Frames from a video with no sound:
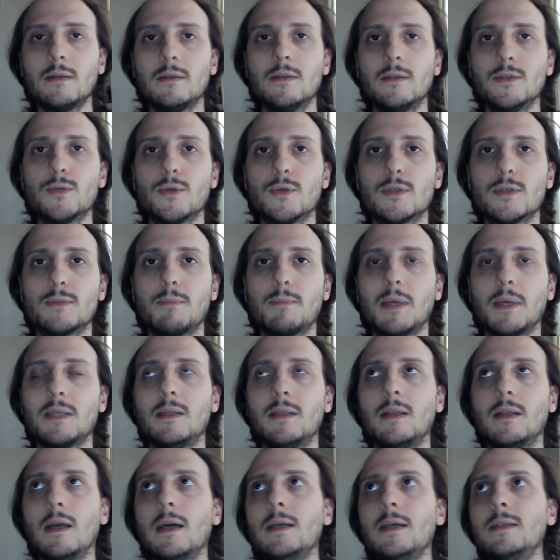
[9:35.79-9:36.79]
This was pretty
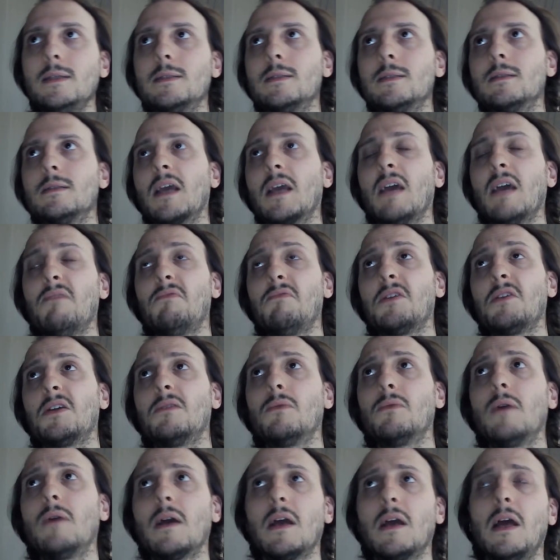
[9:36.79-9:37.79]
nice. The graphic
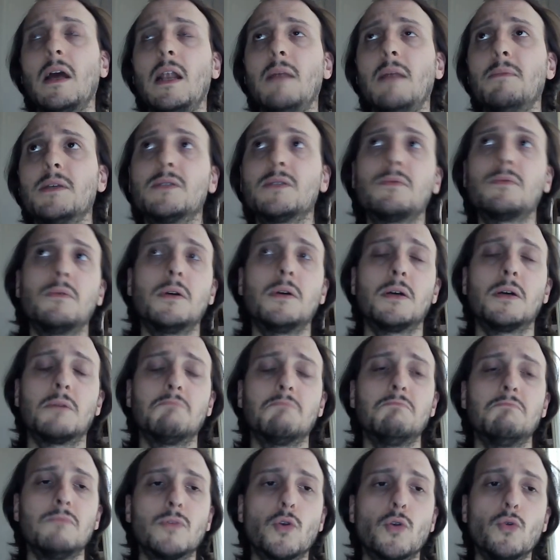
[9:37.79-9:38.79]
elements were
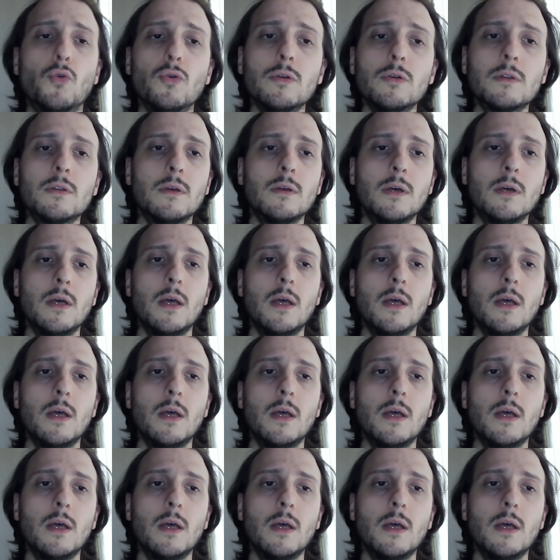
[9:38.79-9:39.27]
good.